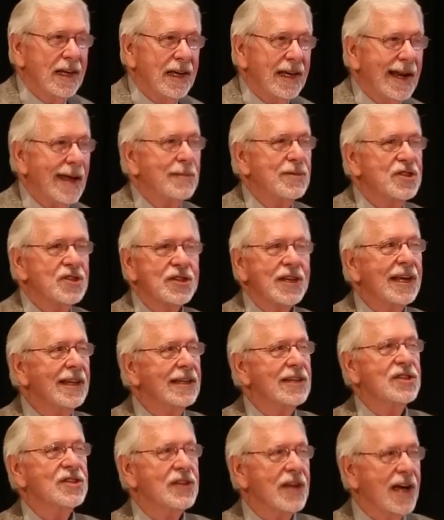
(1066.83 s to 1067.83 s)
And I'm
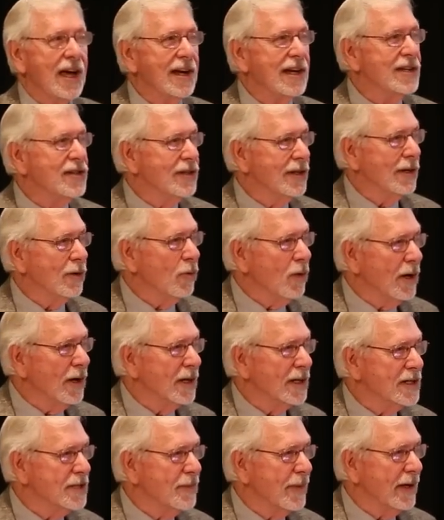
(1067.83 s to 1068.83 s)
still astonished that it
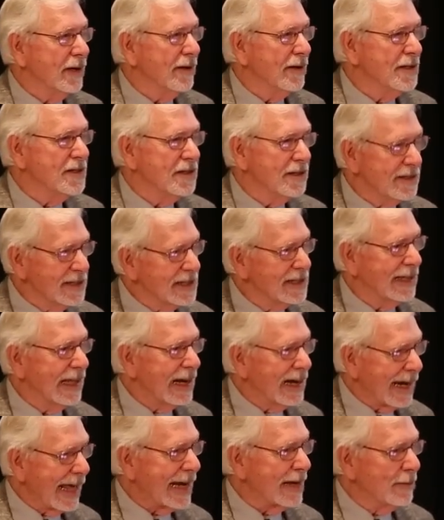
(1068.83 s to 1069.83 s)
works because you just
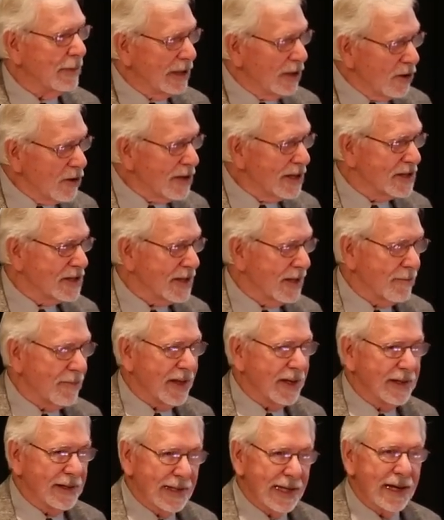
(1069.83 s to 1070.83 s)
let an animal look at
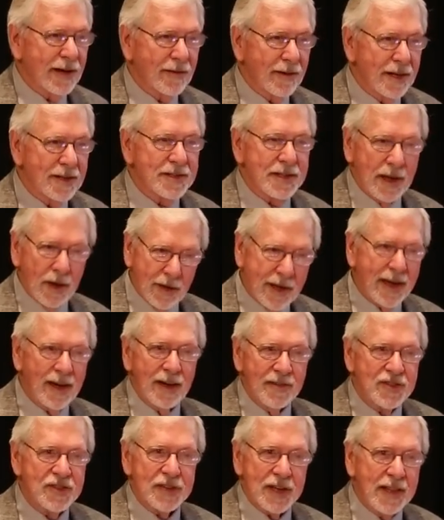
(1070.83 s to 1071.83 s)
something and later on say, oh yeah,
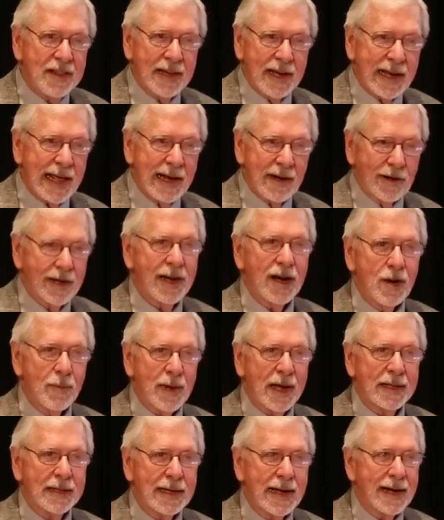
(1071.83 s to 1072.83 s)
I've seen that. I don't care
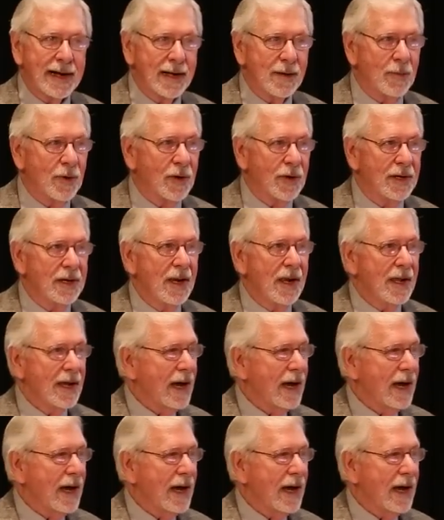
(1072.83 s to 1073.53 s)
about that anymore.